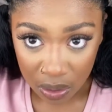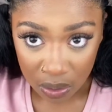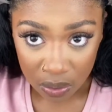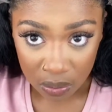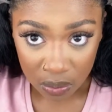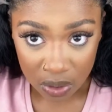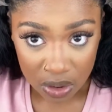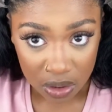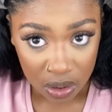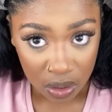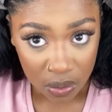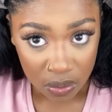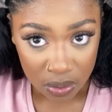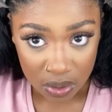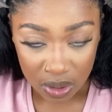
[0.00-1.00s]
which
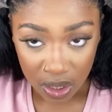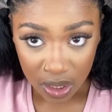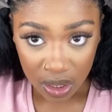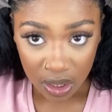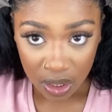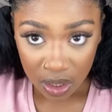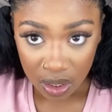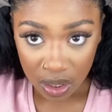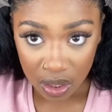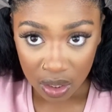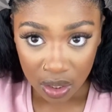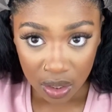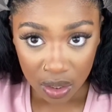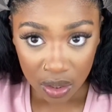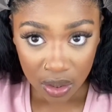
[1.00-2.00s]
goes like
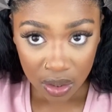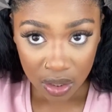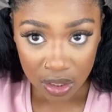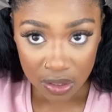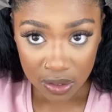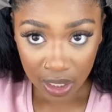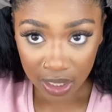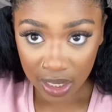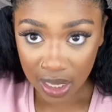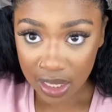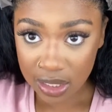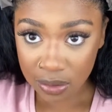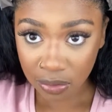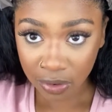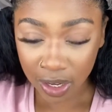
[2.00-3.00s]
this, like it ends
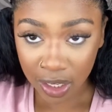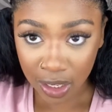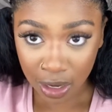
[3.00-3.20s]
right here.